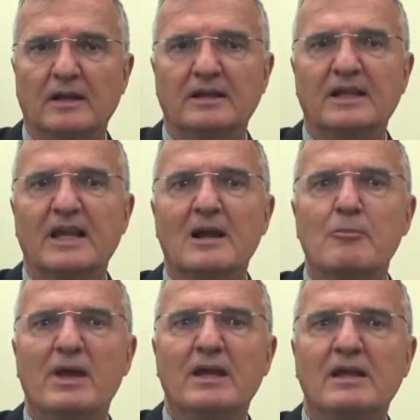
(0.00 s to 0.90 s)
The
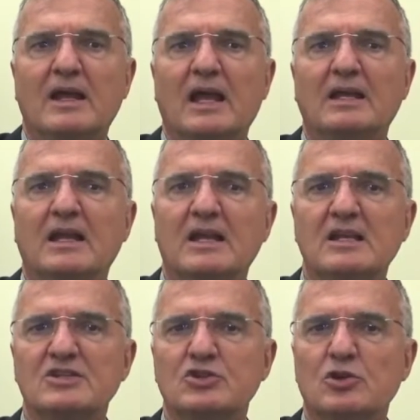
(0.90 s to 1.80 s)
young man had a
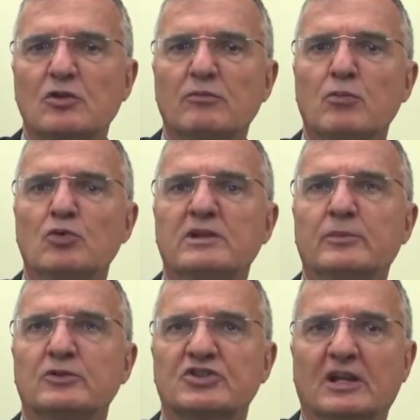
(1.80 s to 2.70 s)
history of
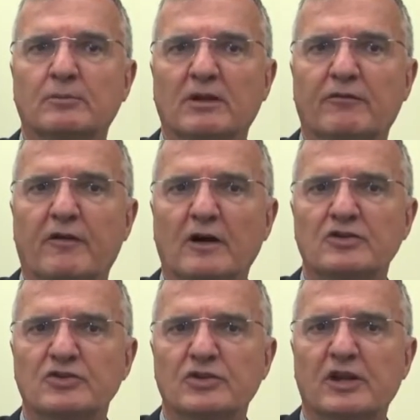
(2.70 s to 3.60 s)
multiple shunt
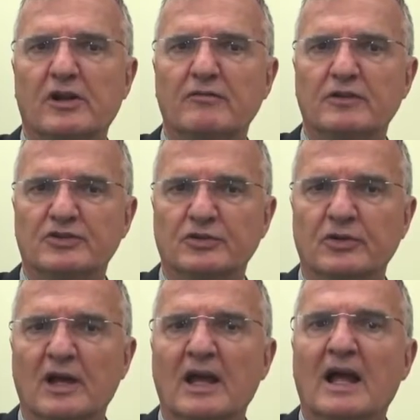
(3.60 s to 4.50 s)
malfunction and
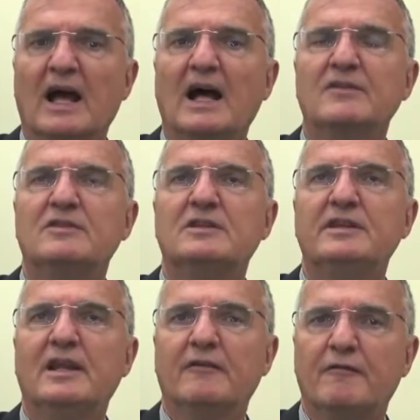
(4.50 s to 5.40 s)
revision
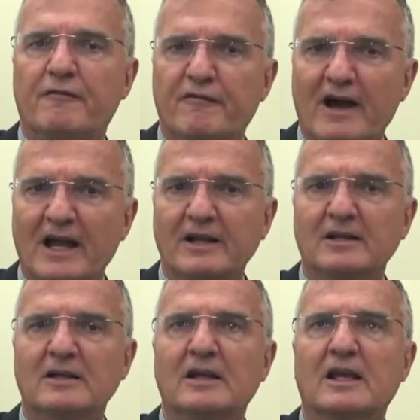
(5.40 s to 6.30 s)
until a
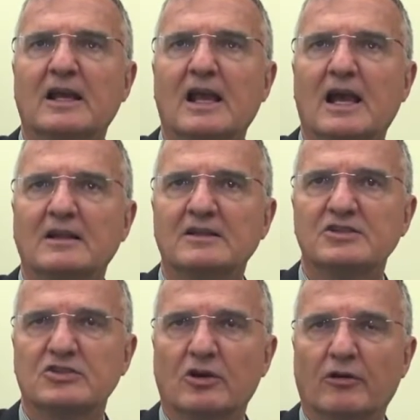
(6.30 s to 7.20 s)
final
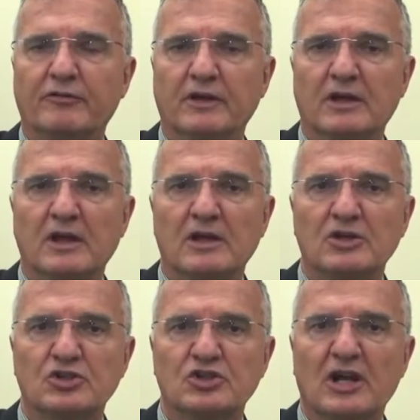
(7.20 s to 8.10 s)
catastrophic
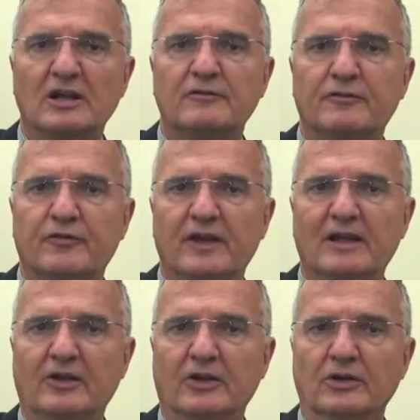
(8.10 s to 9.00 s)
shunt
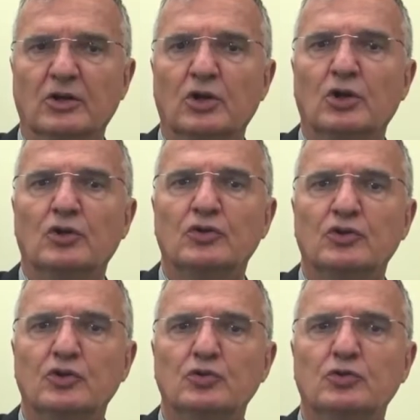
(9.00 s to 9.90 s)
failure
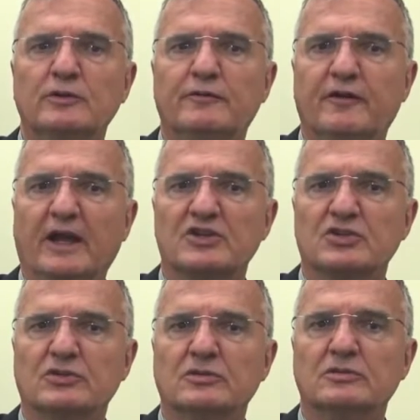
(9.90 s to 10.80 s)
due to
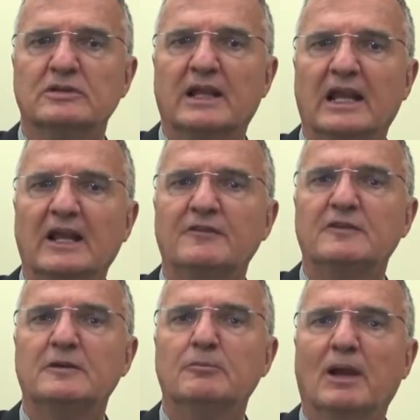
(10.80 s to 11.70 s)
infection that
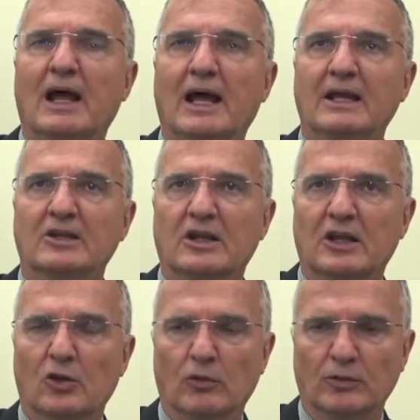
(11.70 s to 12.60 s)
left him blind
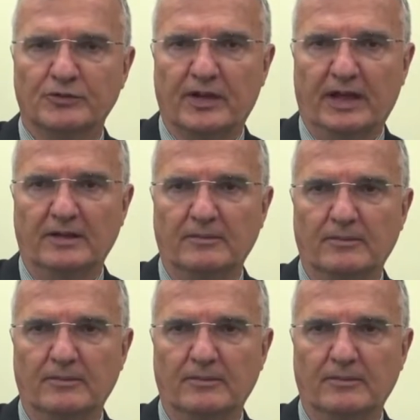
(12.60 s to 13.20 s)
and almost dead.